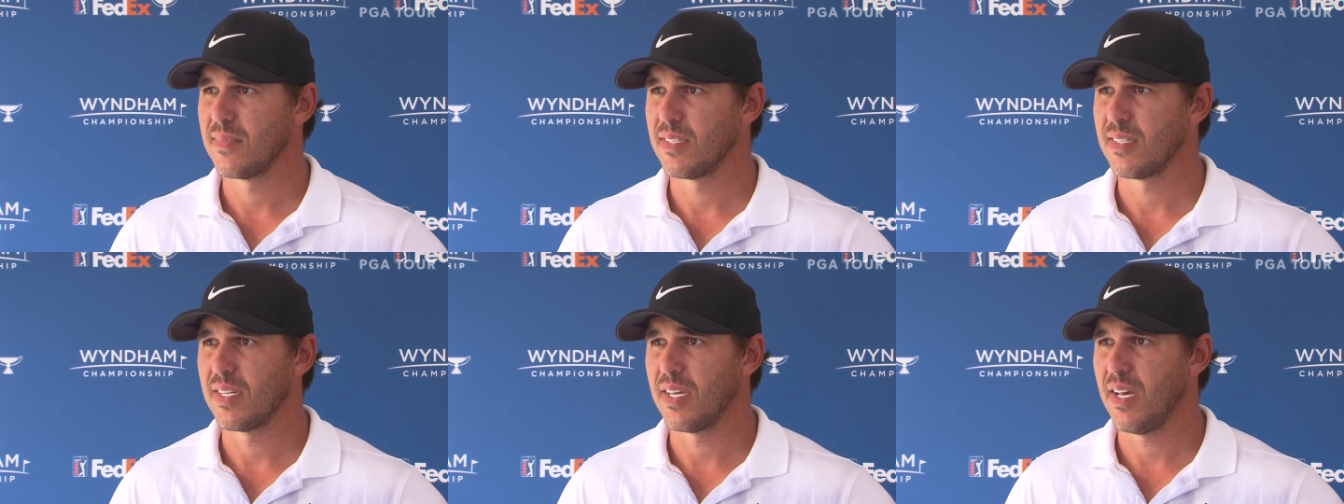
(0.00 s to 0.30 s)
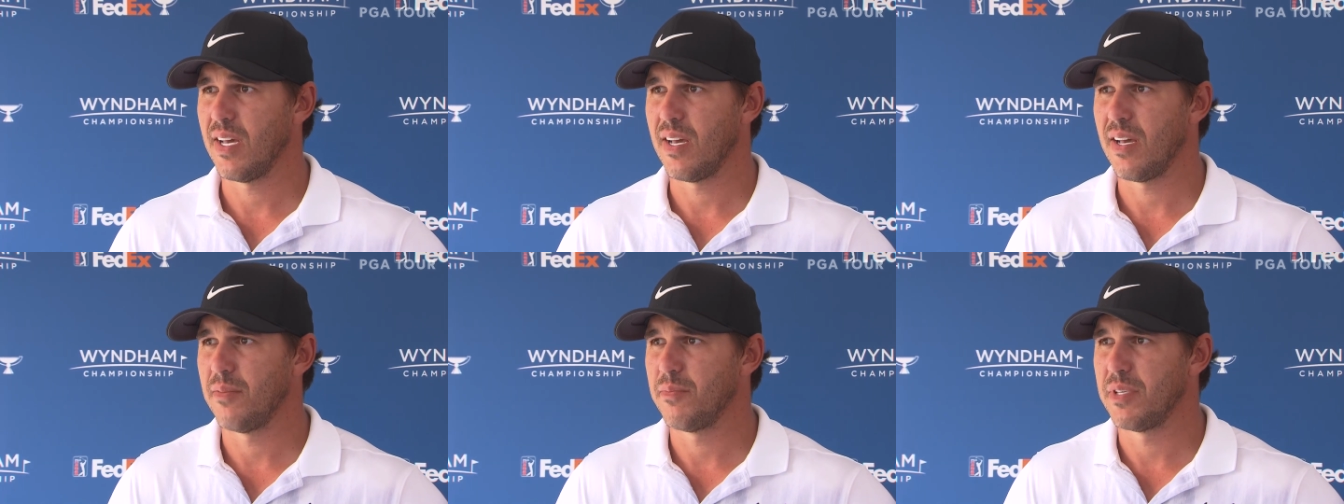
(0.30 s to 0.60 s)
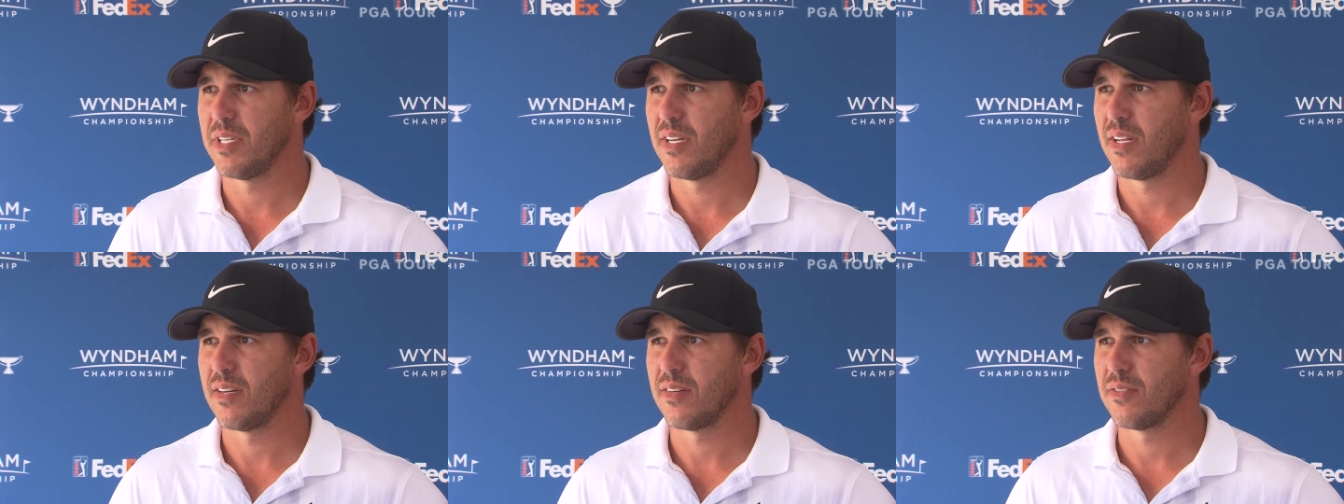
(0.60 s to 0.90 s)
Yeah, I
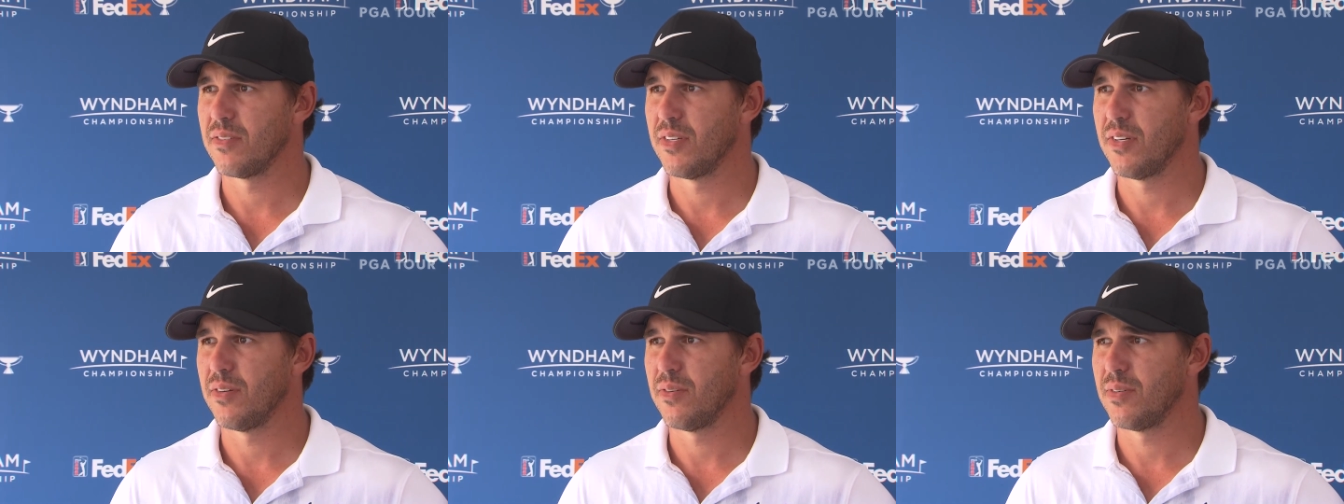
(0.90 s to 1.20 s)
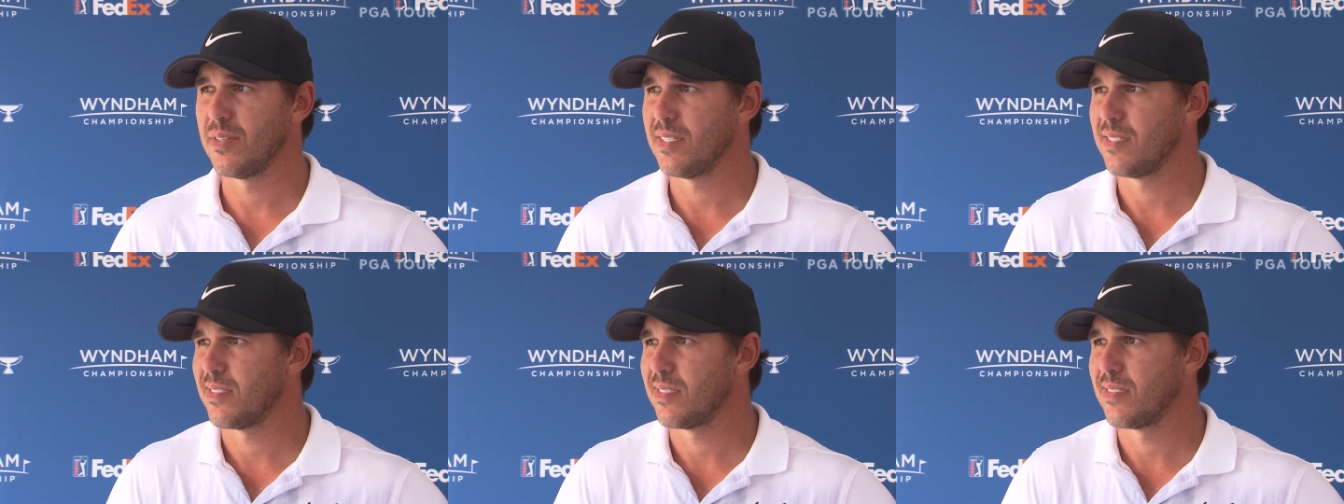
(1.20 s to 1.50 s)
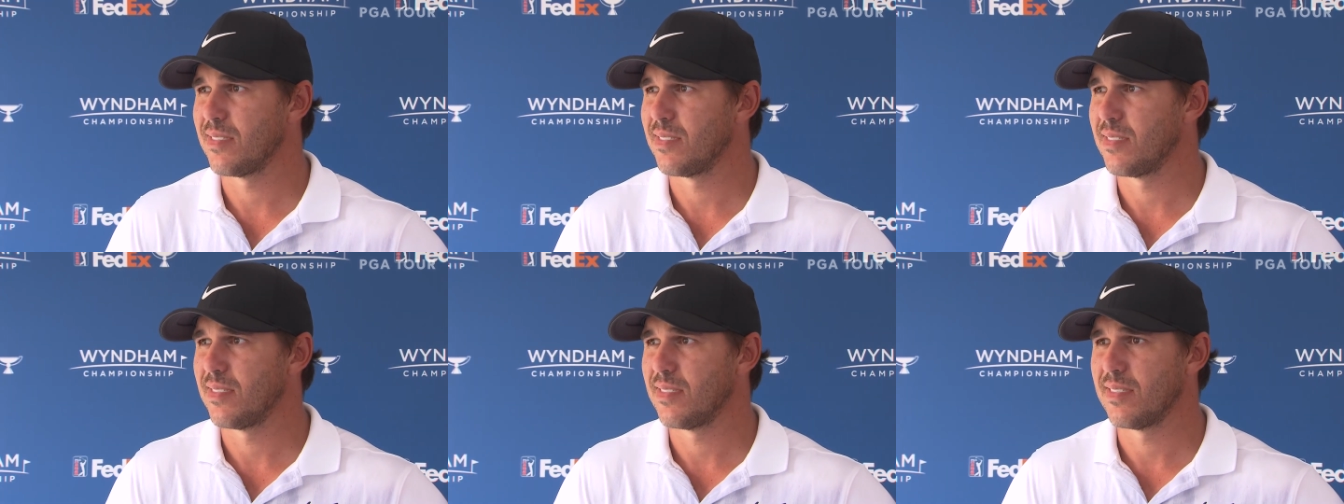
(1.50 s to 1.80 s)
mean, I don't know
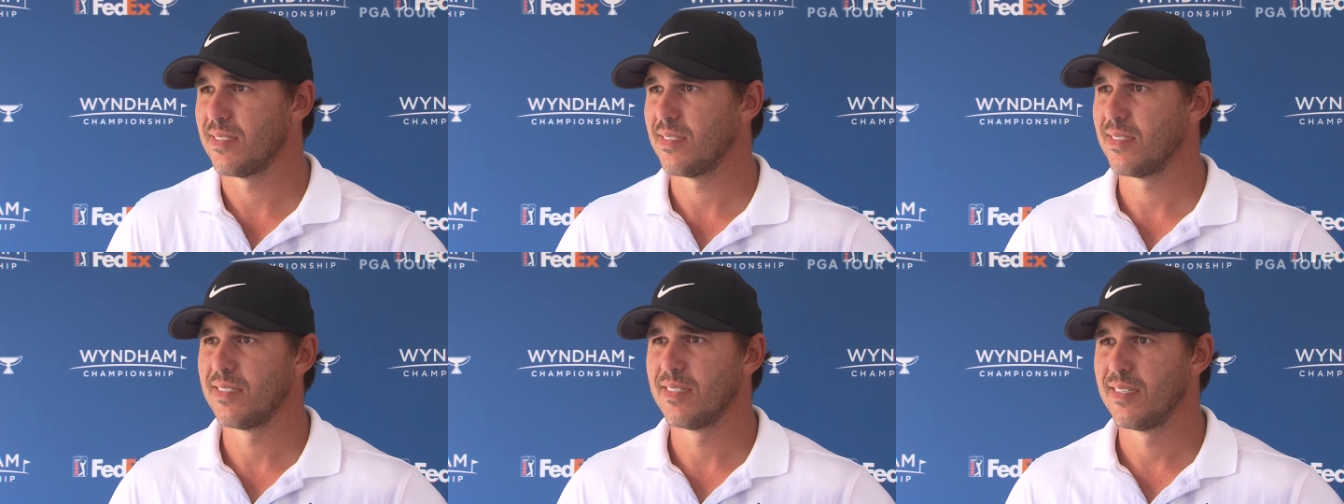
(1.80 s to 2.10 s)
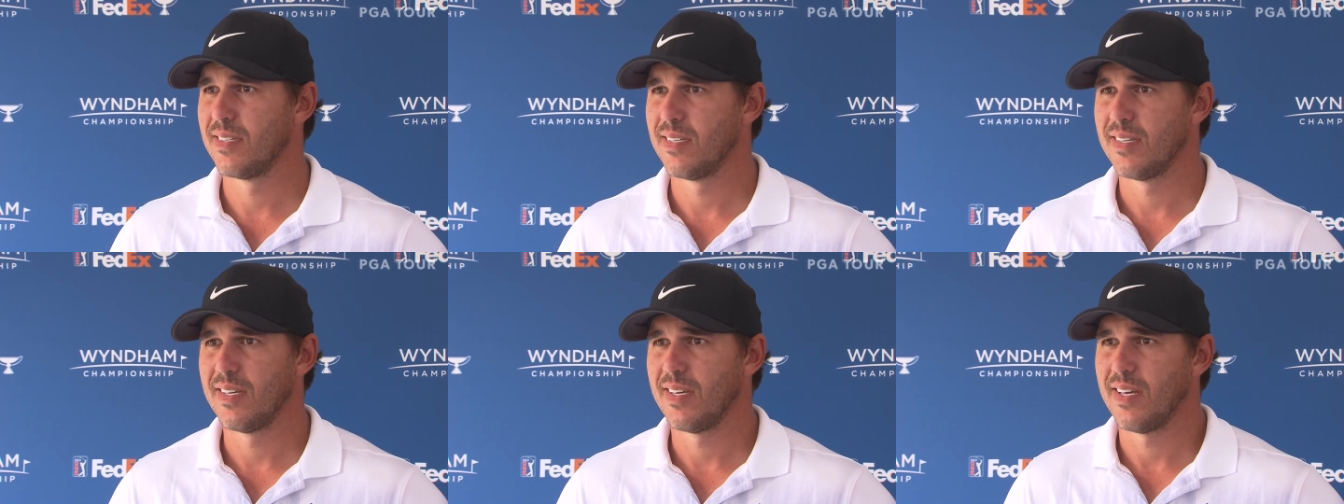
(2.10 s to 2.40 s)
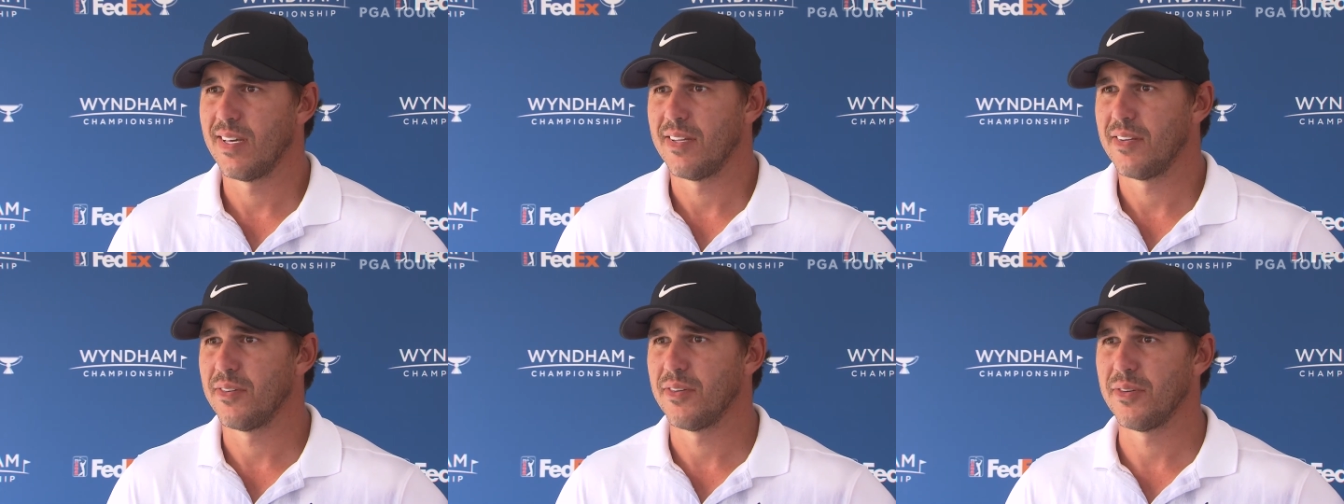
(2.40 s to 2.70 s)

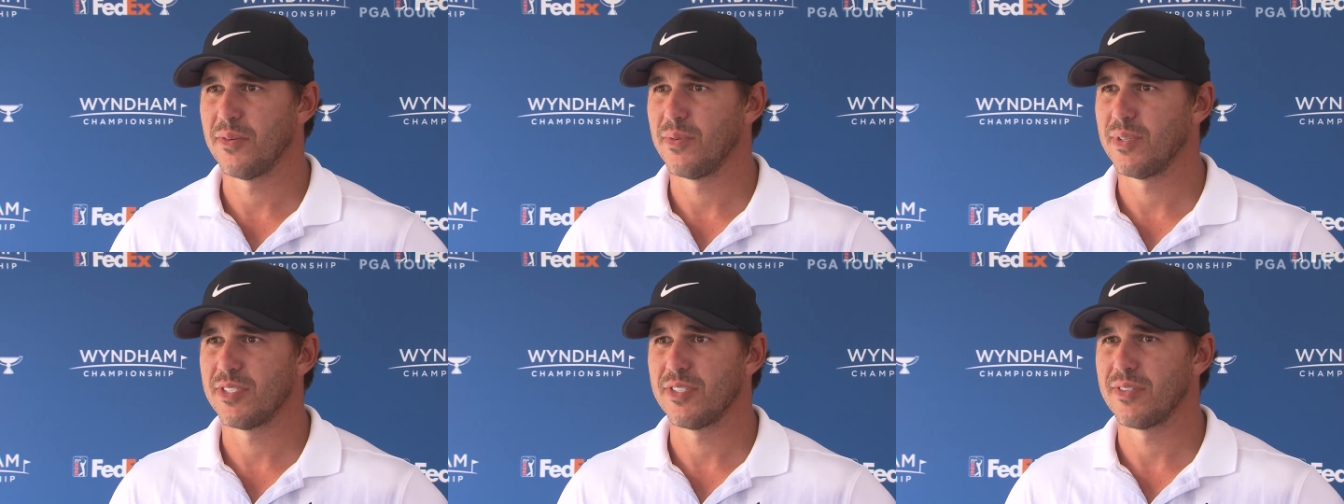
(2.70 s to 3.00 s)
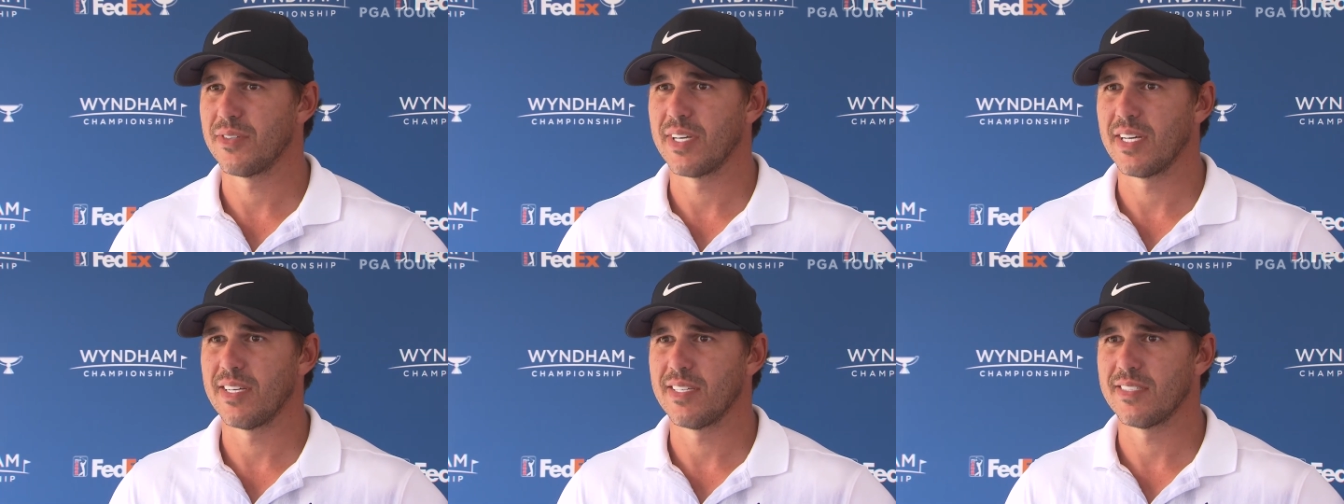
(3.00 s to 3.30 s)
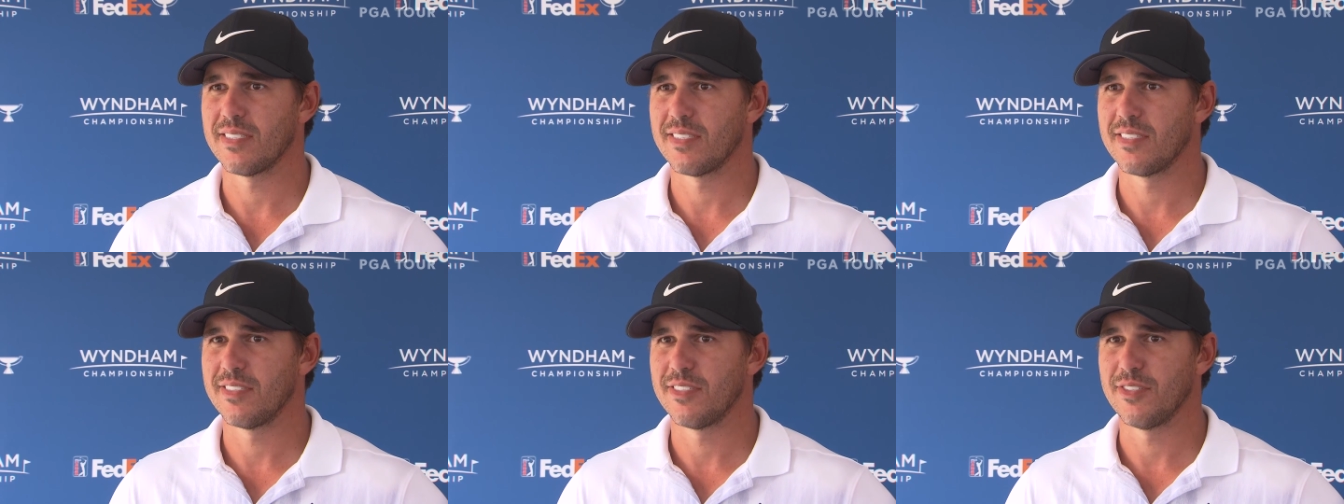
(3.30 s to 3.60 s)
what you
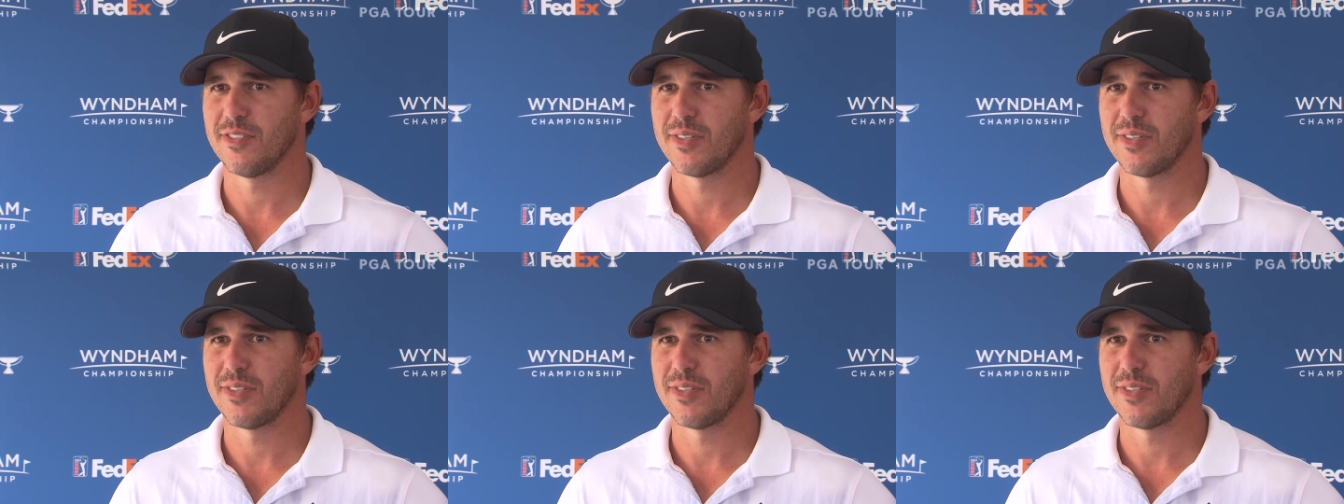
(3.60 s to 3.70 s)
guys